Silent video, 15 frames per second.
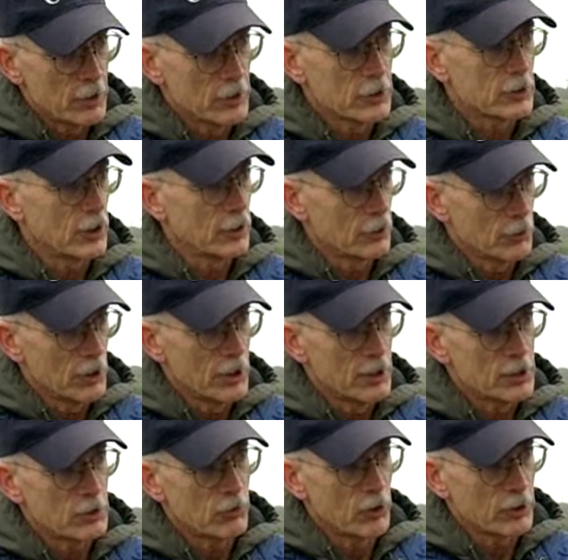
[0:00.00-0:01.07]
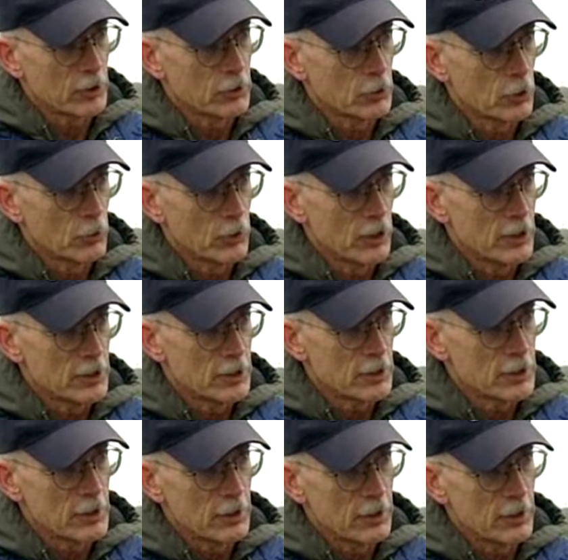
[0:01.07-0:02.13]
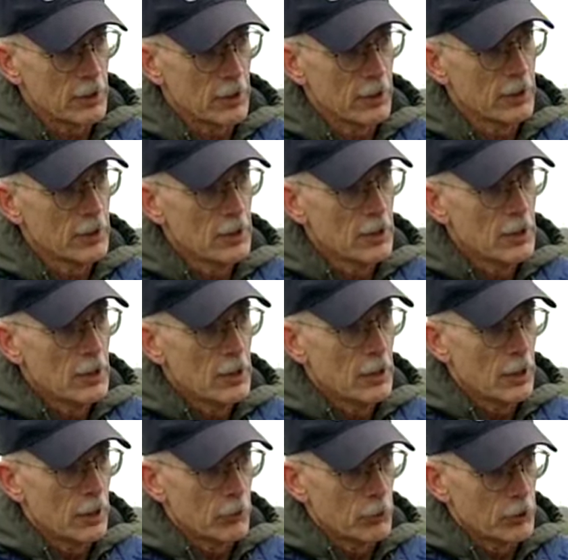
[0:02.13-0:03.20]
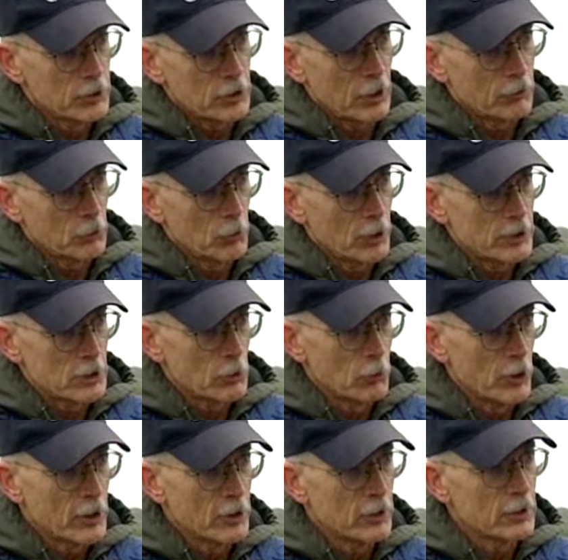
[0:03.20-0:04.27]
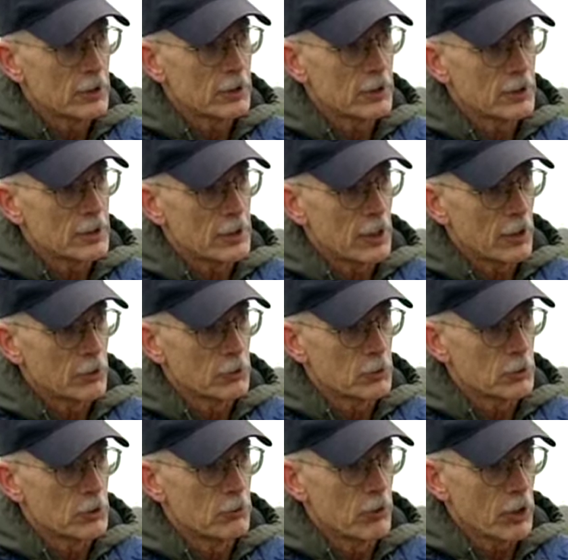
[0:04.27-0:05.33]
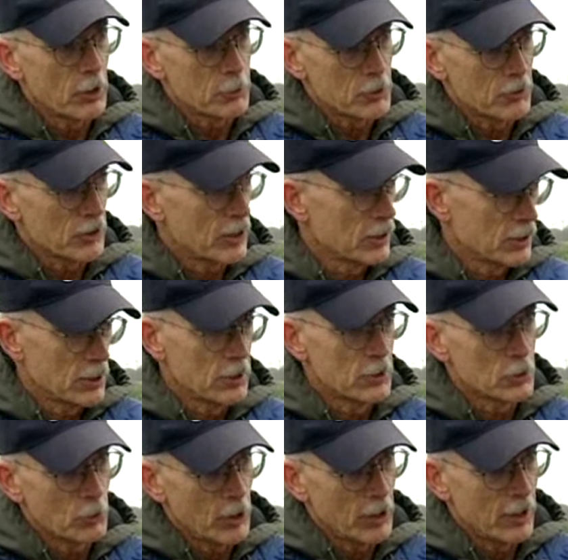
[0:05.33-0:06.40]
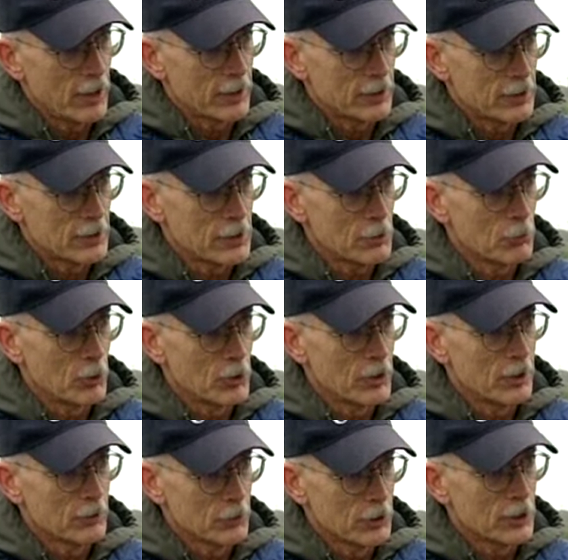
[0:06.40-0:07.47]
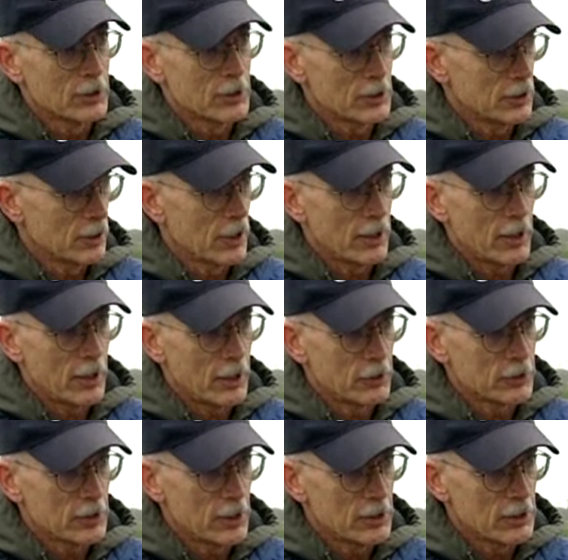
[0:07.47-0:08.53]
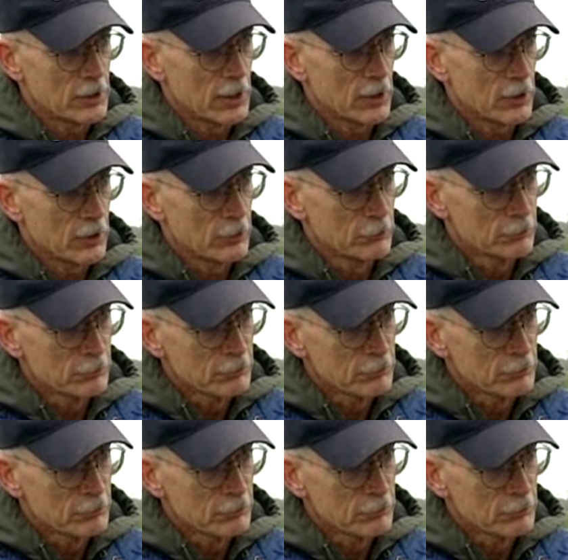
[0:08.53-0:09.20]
They're starting to release flood control releases, and uh, uh we're just going to have to watch the winter and see how it develops. If it continues wet like December, then we could see a lot higher stages out here.